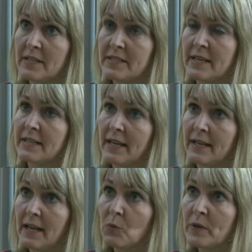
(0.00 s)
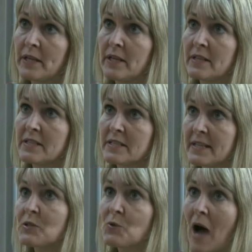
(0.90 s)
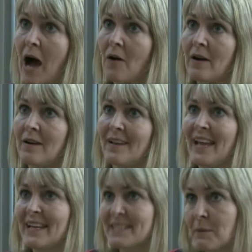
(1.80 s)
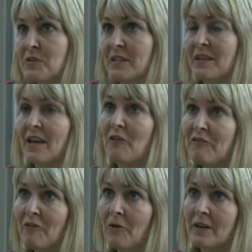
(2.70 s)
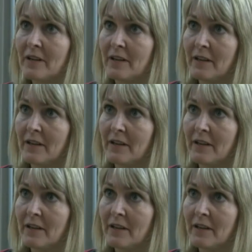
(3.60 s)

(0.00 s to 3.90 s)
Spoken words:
said that we stick to our exemption for